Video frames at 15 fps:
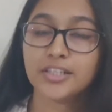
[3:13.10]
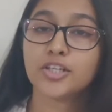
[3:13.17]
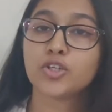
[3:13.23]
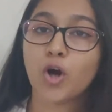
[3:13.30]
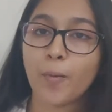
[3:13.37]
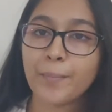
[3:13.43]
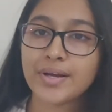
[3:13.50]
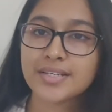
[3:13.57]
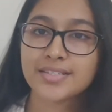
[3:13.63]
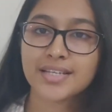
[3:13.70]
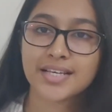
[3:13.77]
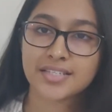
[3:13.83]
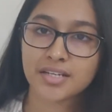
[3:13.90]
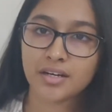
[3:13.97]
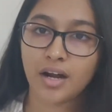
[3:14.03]
The topics
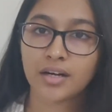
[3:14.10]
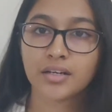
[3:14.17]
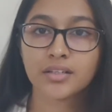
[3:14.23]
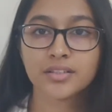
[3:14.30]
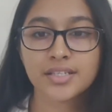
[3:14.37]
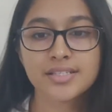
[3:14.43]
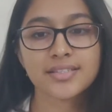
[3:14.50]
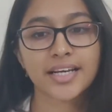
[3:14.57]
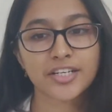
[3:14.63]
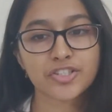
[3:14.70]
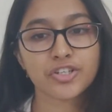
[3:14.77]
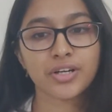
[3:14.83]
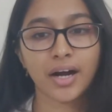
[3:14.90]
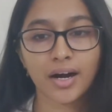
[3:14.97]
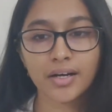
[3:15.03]
tested under this
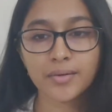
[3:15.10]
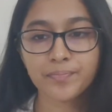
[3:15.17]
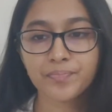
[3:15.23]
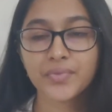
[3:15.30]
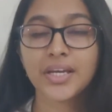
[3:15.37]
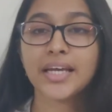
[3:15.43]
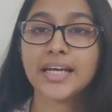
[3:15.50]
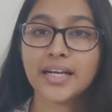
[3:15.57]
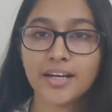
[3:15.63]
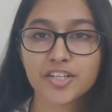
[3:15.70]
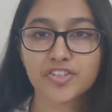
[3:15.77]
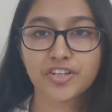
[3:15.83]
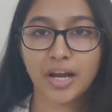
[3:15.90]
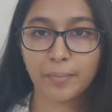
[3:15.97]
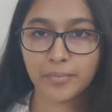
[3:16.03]
section are English
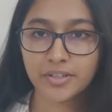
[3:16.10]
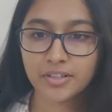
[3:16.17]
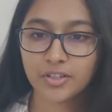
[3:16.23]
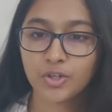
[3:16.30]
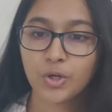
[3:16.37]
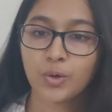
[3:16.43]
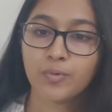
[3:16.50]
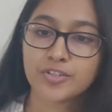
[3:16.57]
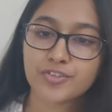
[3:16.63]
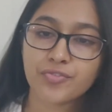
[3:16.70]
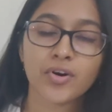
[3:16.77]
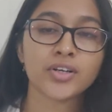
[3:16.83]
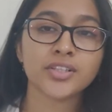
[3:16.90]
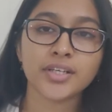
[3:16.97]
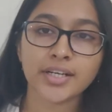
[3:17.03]
grammar, which
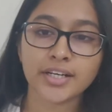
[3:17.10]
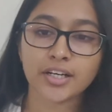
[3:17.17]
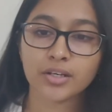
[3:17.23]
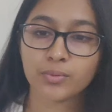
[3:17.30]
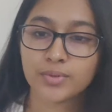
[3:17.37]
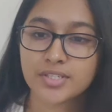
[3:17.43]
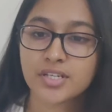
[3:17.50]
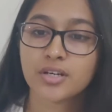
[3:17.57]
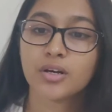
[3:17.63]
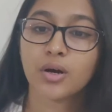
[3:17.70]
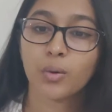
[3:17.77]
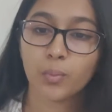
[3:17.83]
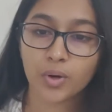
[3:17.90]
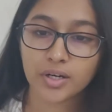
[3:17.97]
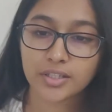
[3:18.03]
further includes
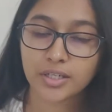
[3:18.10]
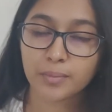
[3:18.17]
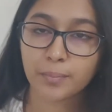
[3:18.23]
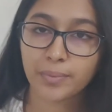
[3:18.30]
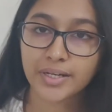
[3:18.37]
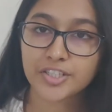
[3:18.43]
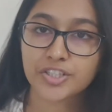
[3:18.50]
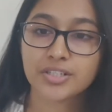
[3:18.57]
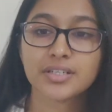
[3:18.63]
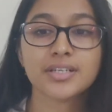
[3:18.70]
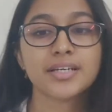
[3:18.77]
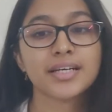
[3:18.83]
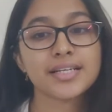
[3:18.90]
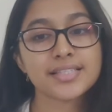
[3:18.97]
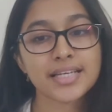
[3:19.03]
word completion,
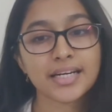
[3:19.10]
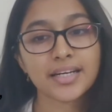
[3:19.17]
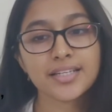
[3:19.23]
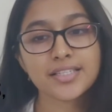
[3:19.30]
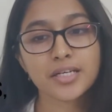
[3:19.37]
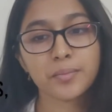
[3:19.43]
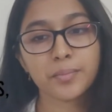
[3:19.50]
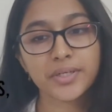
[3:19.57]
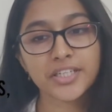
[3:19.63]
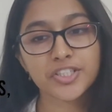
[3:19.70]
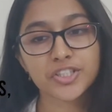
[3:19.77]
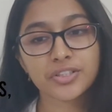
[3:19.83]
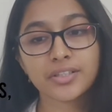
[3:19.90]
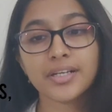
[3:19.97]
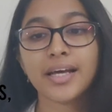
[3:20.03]
sentence
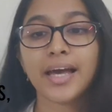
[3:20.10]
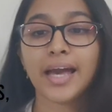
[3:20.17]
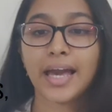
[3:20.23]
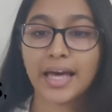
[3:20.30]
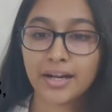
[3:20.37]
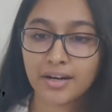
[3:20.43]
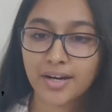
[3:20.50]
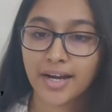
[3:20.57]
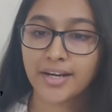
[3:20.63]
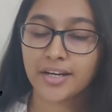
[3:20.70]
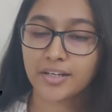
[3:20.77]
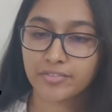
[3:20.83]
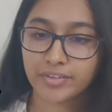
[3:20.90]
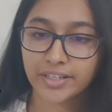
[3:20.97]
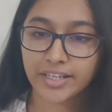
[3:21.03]
completion, error
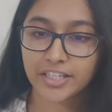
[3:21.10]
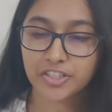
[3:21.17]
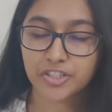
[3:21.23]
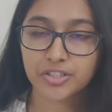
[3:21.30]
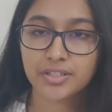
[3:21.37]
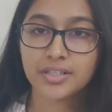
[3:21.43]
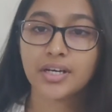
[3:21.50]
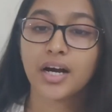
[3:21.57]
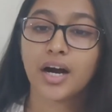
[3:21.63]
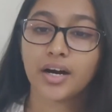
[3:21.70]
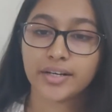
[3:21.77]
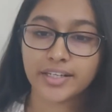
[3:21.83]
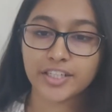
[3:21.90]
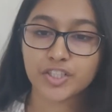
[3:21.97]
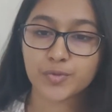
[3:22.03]
identification,
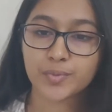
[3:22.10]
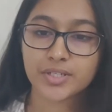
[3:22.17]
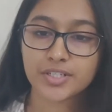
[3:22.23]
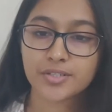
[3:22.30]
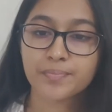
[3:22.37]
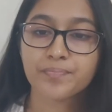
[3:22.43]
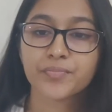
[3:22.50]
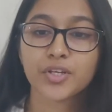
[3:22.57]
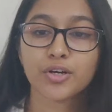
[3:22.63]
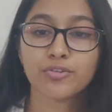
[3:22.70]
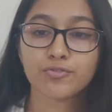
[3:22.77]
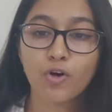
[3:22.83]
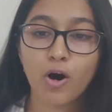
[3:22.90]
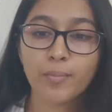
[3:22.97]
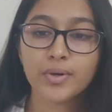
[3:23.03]
arrangement,
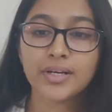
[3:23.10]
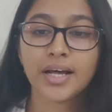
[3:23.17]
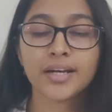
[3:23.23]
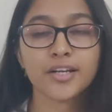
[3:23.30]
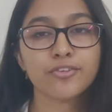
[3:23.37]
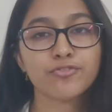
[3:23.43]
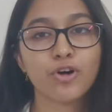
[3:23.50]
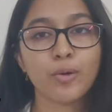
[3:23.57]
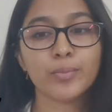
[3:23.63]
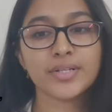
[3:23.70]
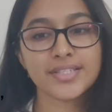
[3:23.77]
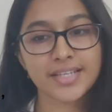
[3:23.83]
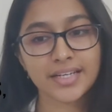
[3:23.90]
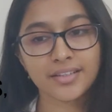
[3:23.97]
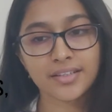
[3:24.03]
formal and informal
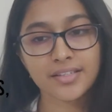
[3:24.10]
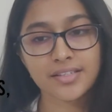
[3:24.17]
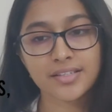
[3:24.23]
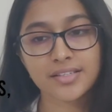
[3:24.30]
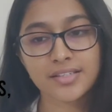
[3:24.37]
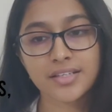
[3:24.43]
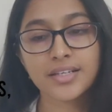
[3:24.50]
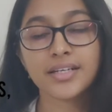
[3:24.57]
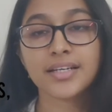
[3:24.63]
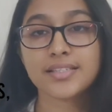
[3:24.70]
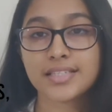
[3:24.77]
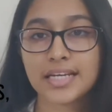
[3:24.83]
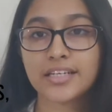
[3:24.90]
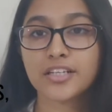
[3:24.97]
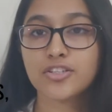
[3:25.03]
sentences,
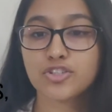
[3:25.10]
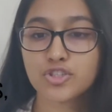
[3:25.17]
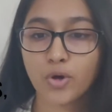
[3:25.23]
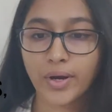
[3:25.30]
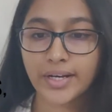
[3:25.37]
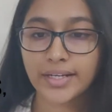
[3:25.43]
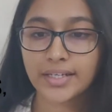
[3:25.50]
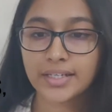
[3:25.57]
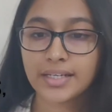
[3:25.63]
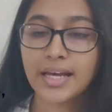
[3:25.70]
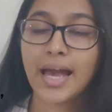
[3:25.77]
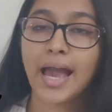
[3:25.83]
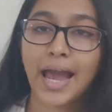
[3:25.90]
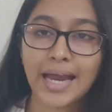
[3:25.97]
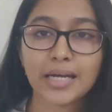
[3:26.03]
sentence joining,
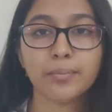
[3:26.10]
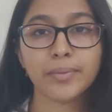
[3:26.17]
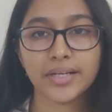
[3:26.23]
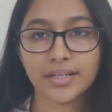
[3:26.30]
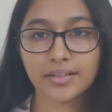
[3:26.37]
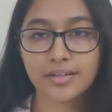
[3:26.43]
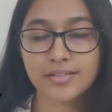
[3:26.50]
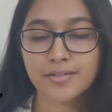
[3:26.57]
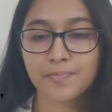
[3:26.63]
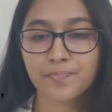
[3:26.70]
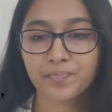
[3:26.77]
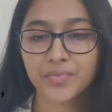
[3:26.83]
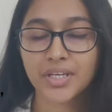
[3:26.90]
and meanings.